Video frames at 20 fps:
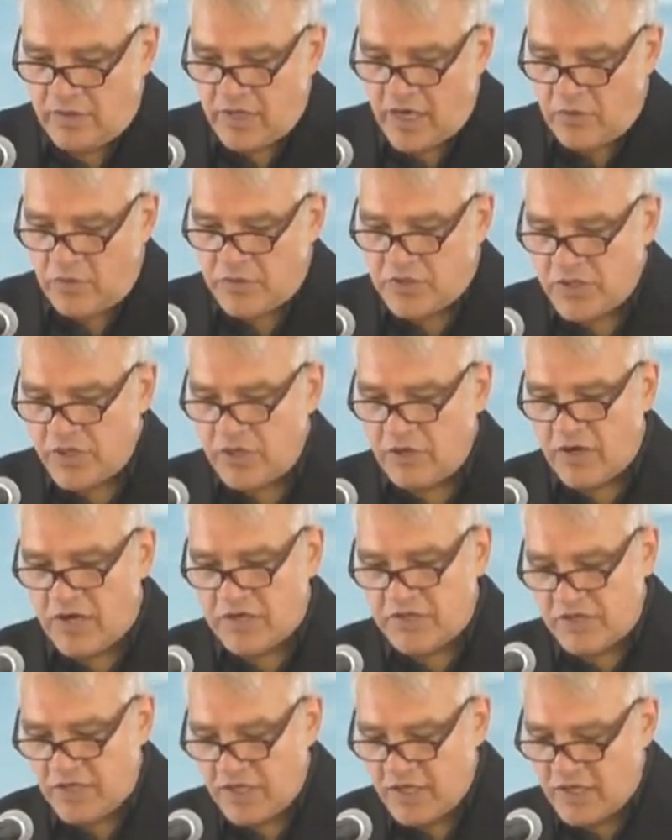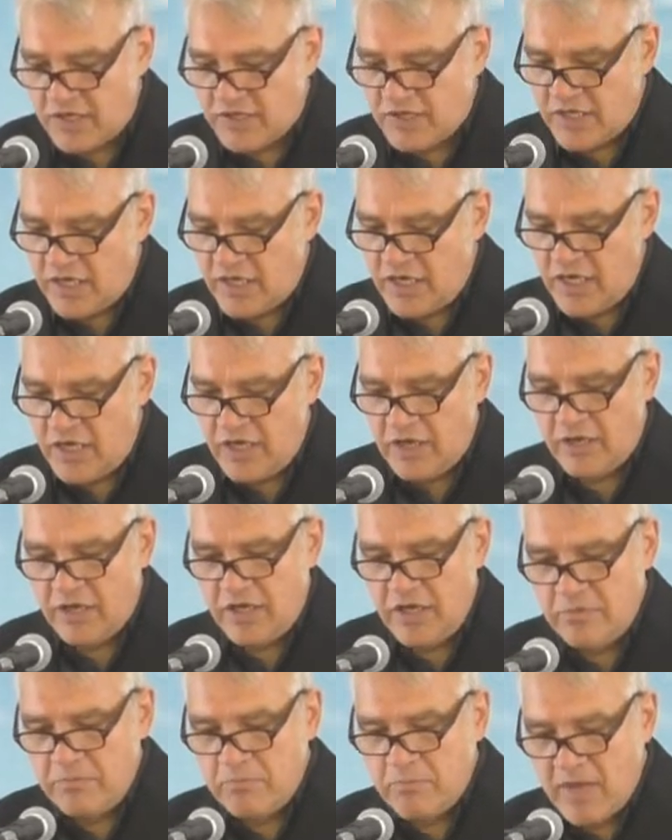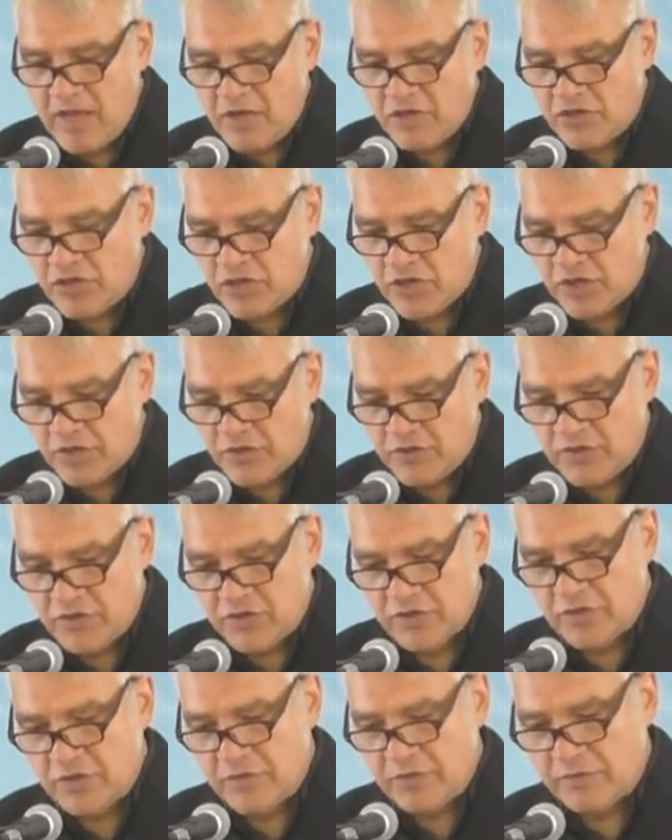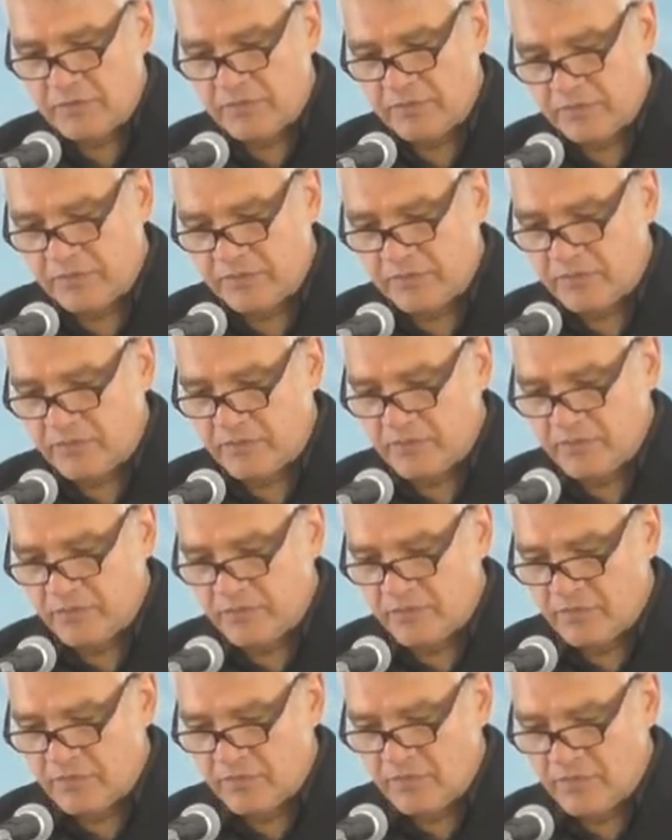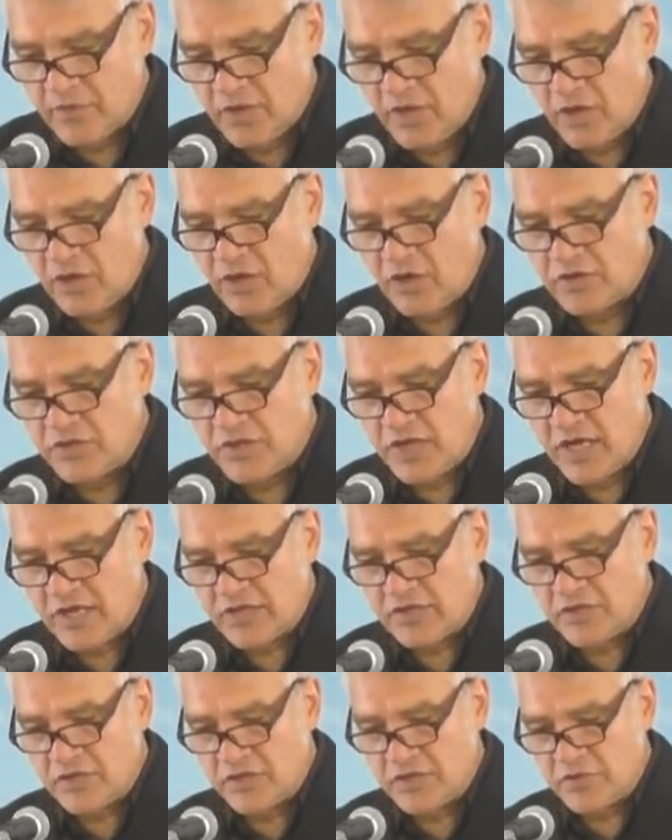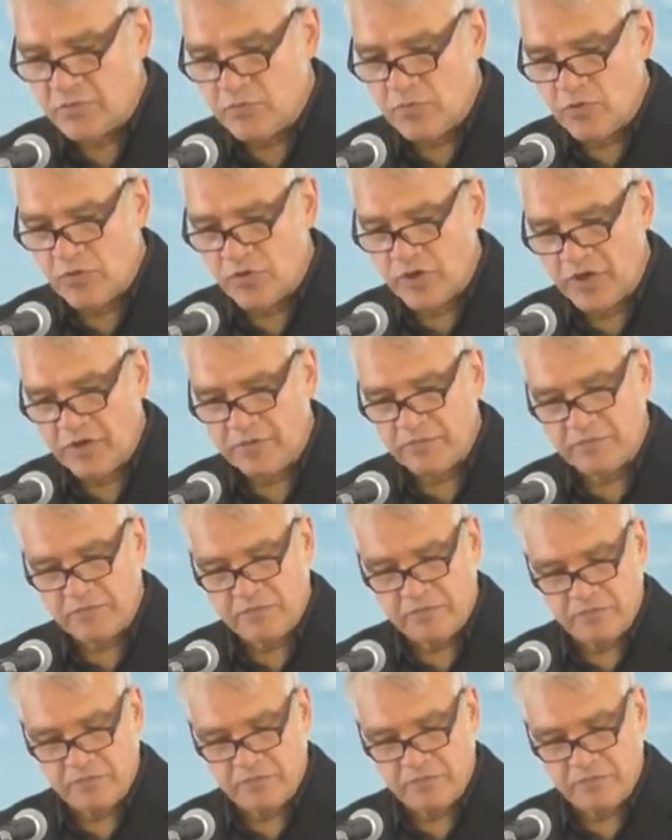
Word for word: Now what's interesting is that he mentions in our text this morning,